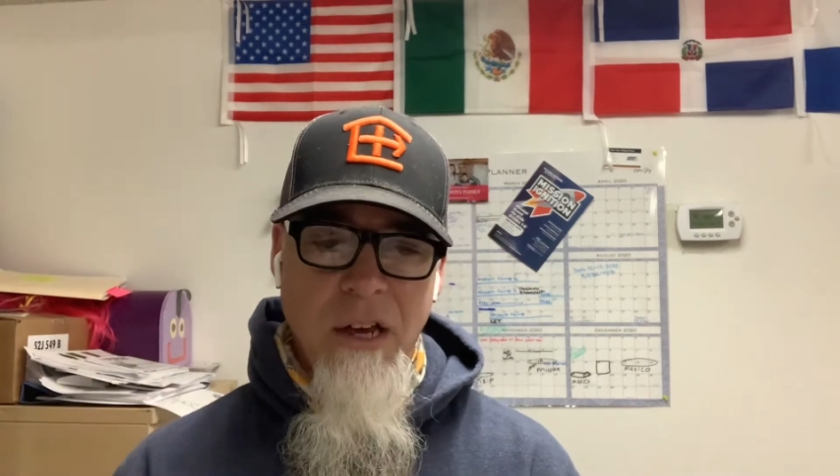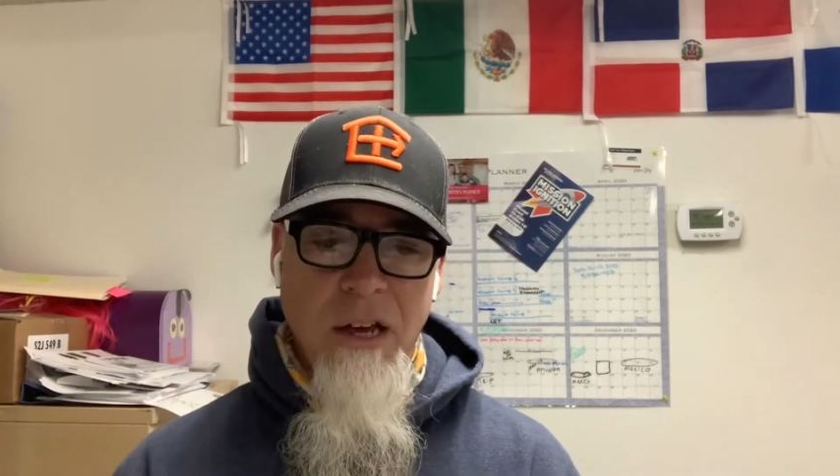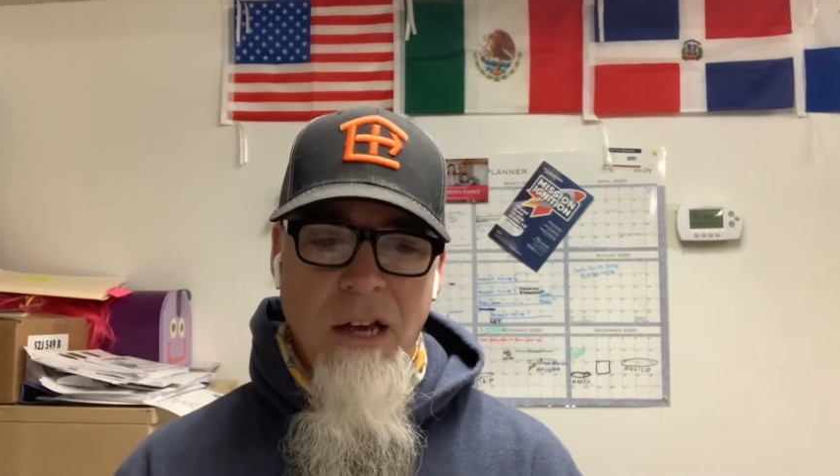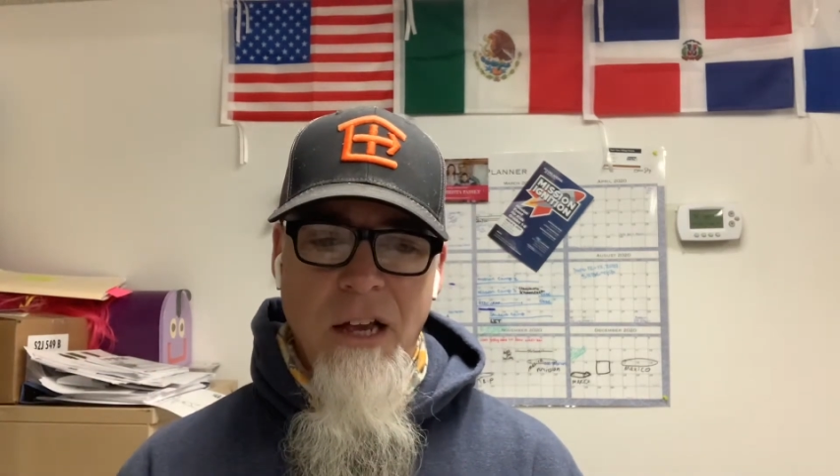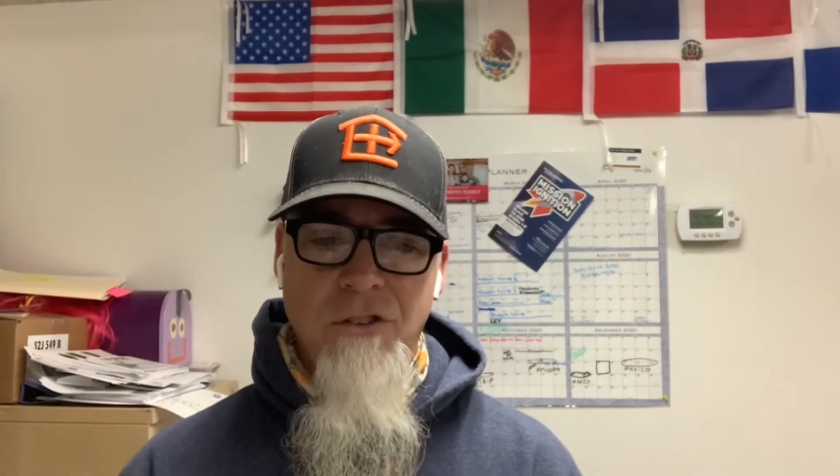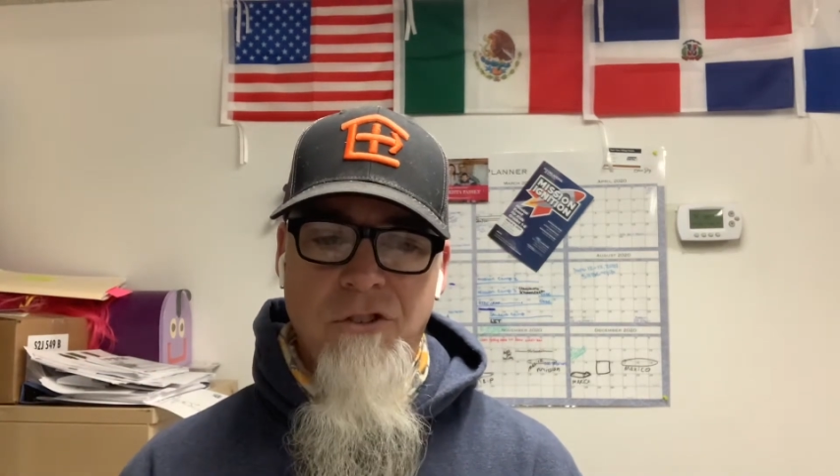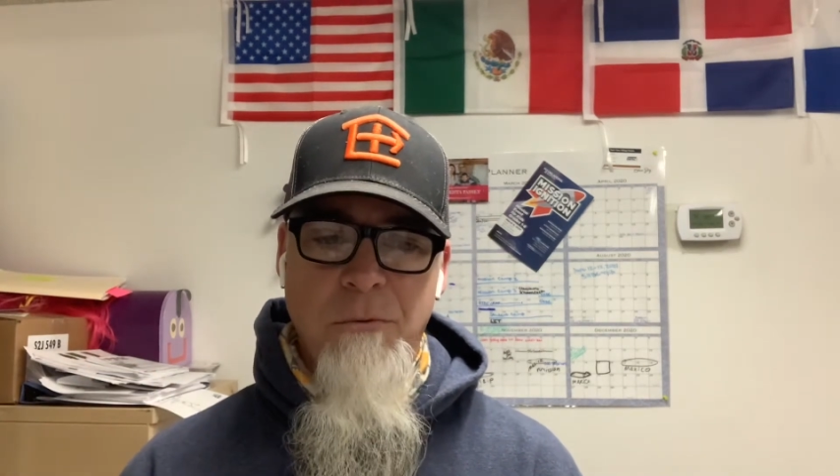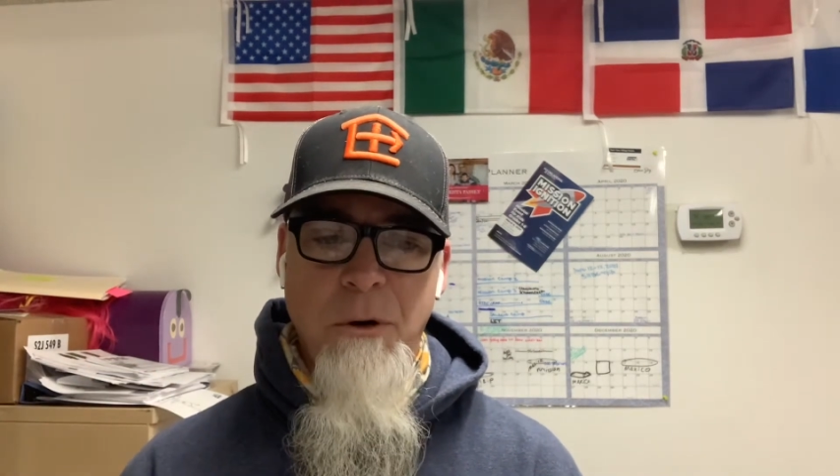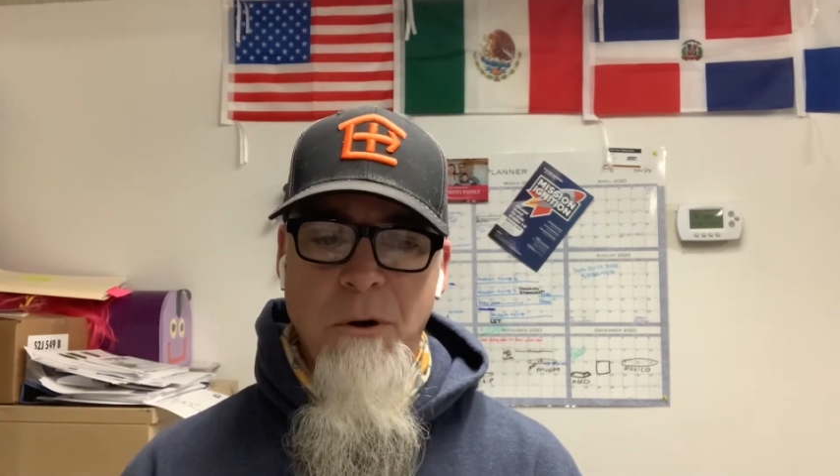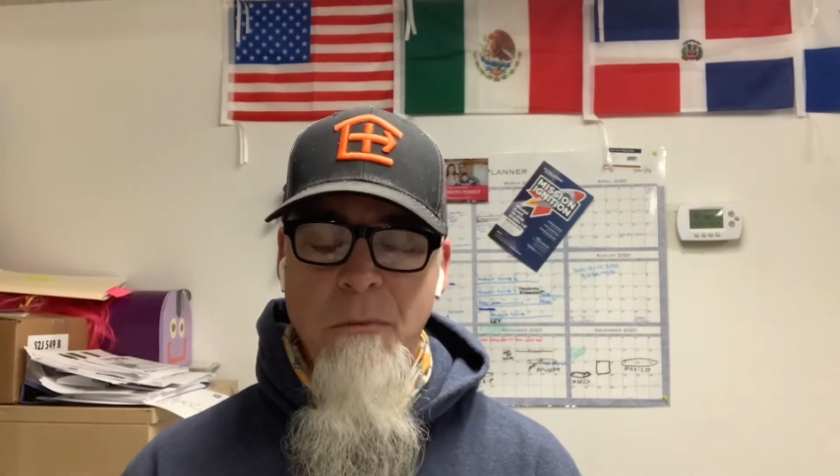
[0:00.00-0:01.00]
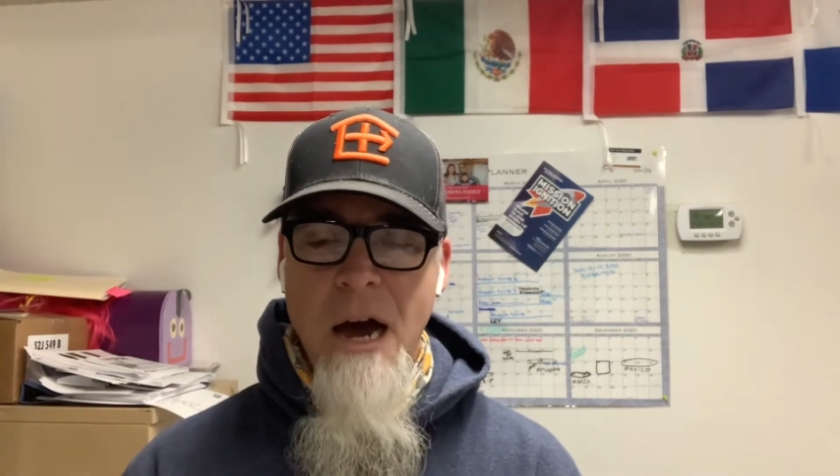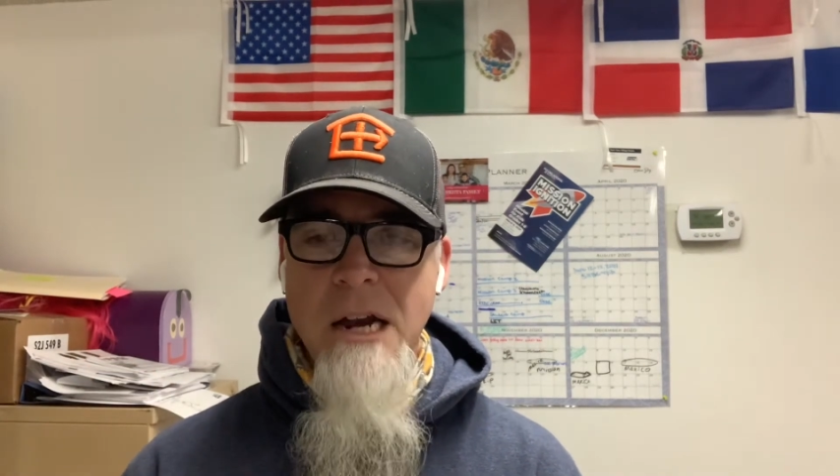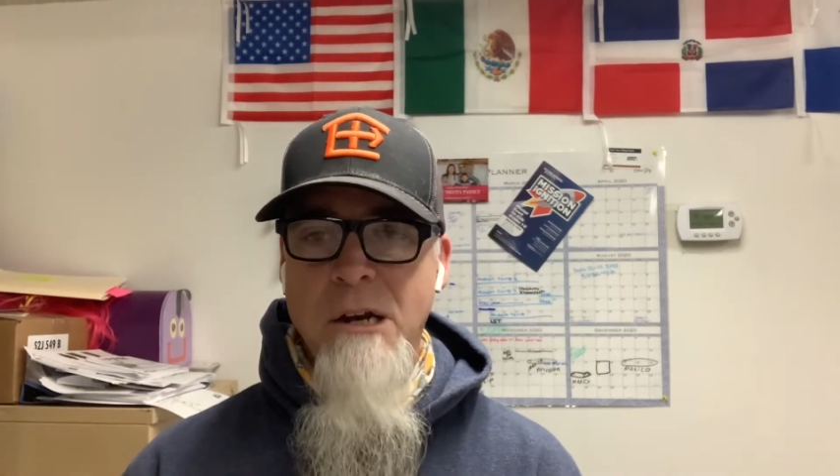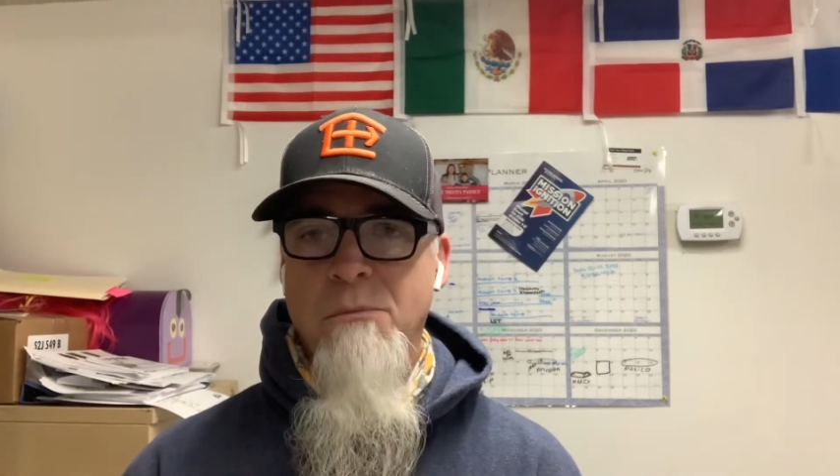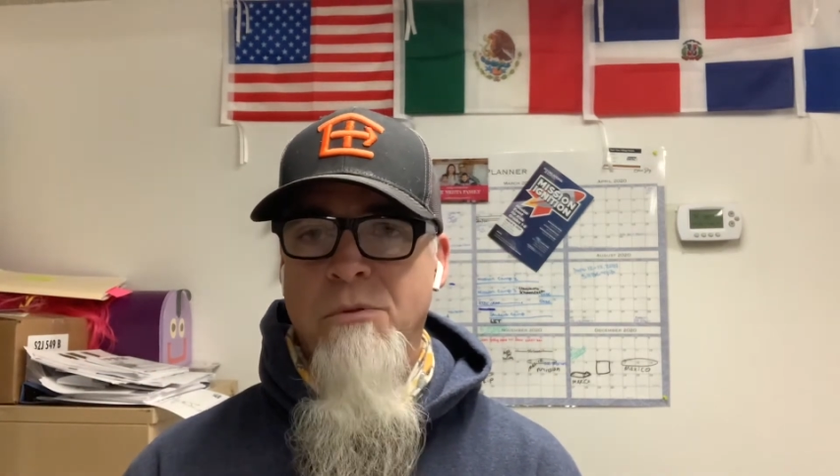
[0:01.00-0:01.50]
is to be
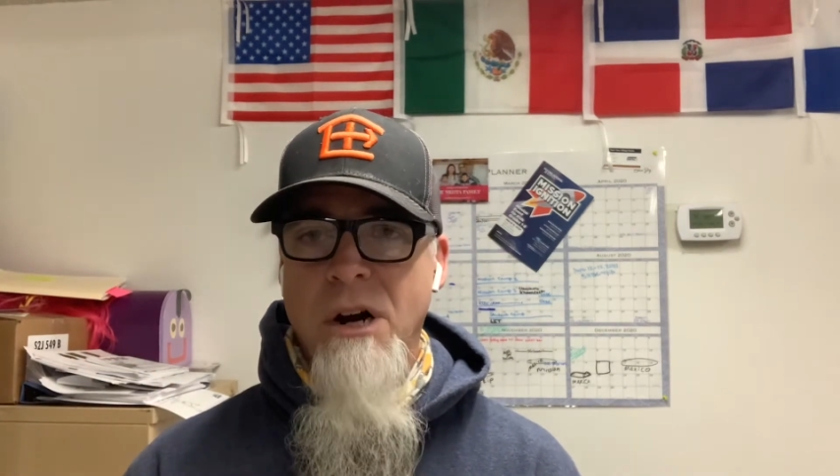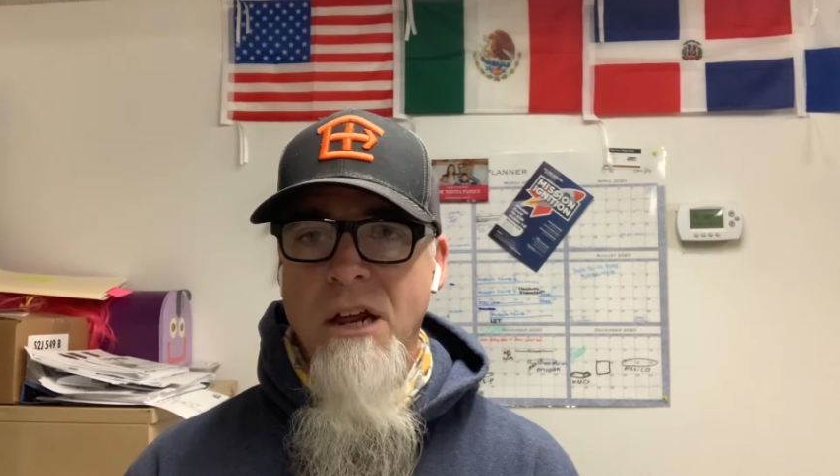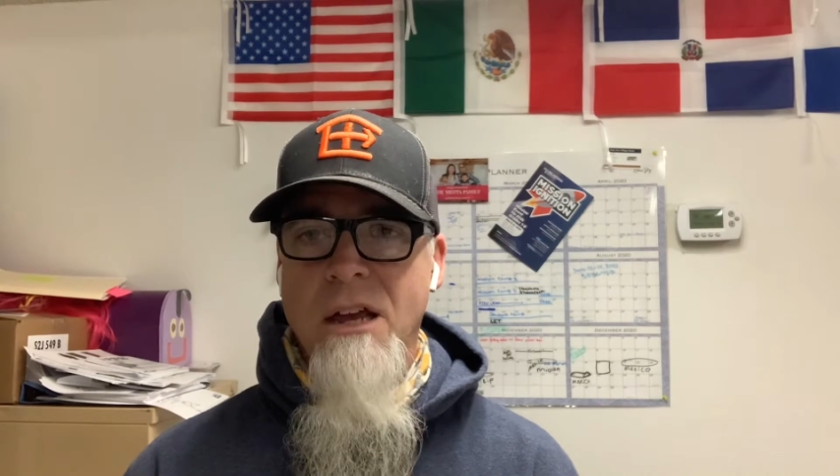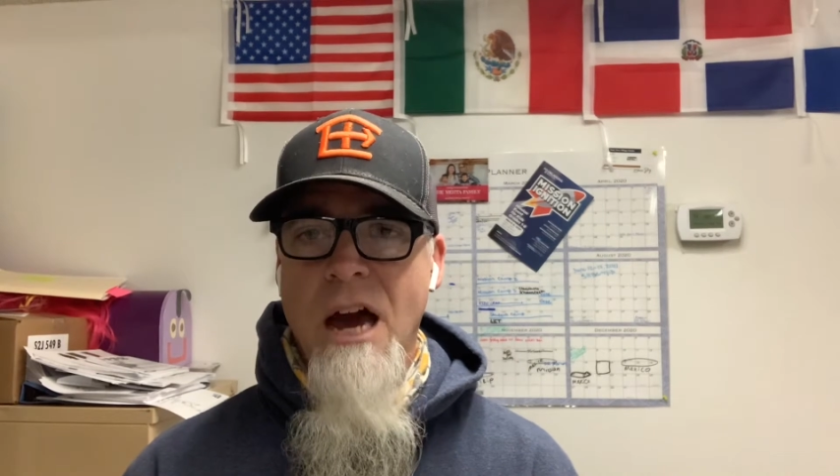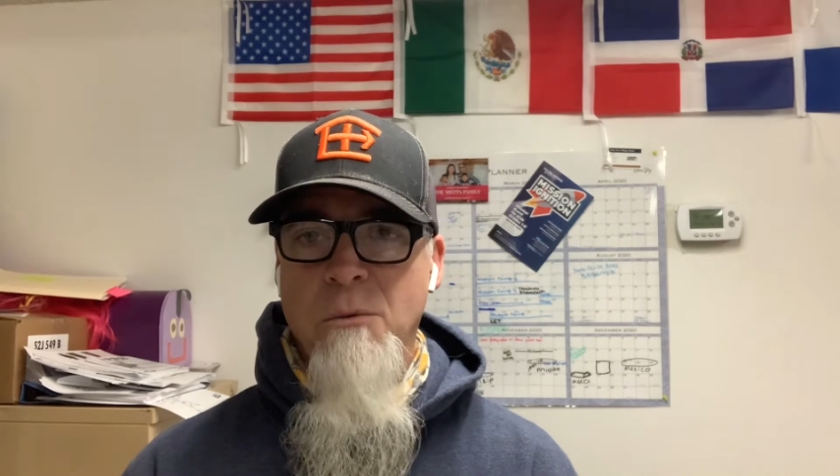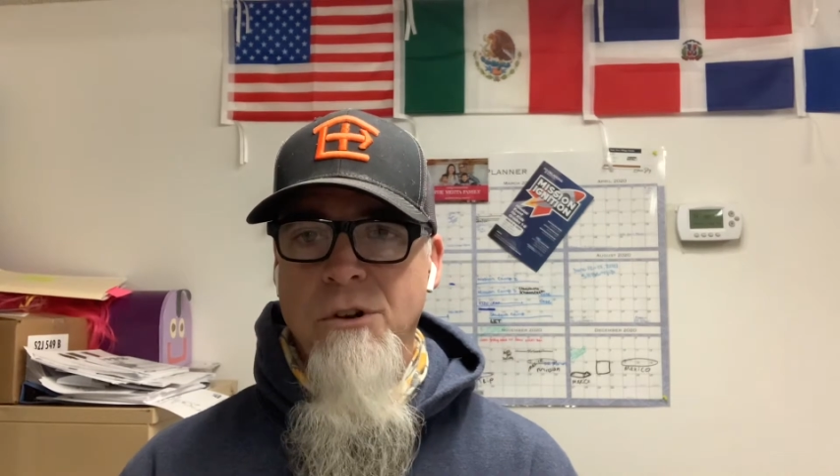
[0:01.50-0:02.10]
reminded and pray, God,